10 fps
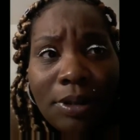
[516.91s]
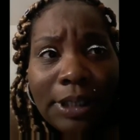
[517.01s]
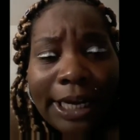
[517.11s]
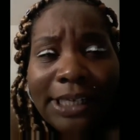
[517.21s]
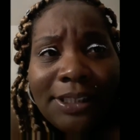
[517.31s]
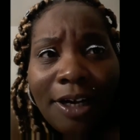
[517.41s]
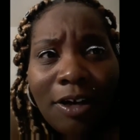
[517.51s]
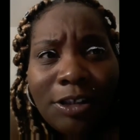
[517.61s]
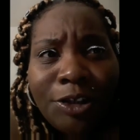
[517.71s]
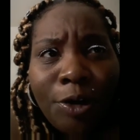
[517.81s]
Like, he's not
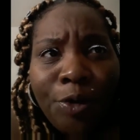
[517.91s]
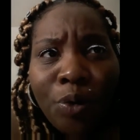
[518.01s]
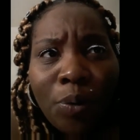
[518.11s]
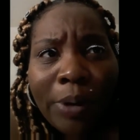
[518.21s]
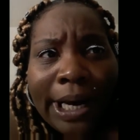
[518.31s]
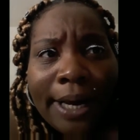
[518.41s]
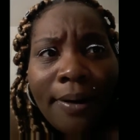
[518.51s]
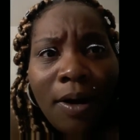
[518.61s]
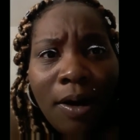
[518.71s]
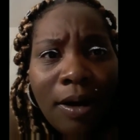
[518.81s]
gonna turn you around
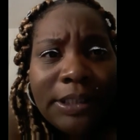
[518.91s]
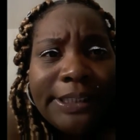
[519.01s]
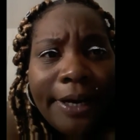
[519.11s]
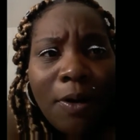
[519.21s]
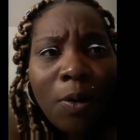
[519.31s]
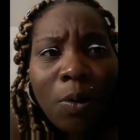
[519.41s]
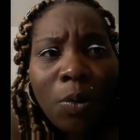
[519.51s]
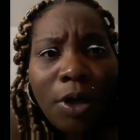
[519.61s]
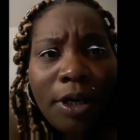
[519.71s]
and say, oh,